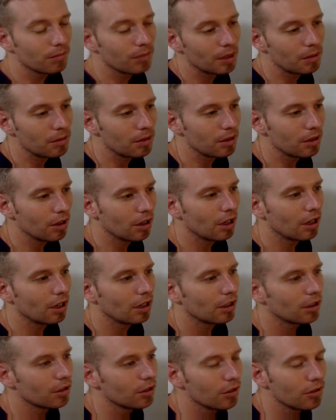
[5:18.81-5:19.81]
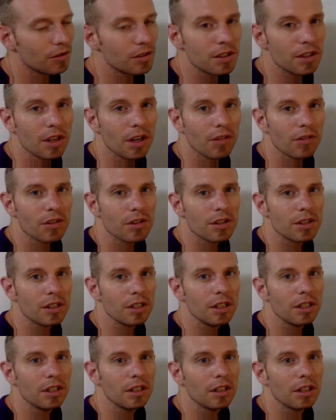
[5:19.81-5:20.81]
Maybe you've ever
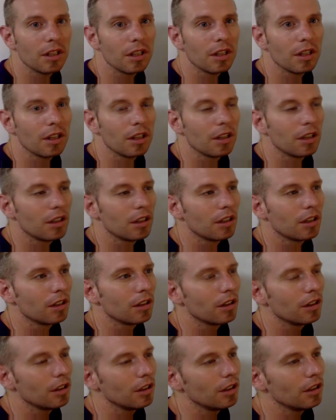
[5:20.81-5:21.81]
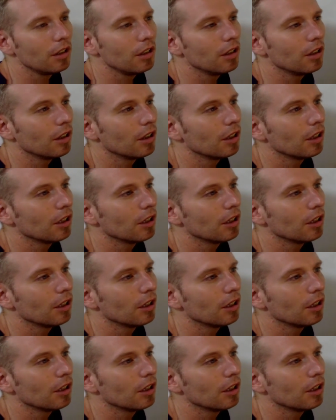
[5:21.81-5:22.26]
seen the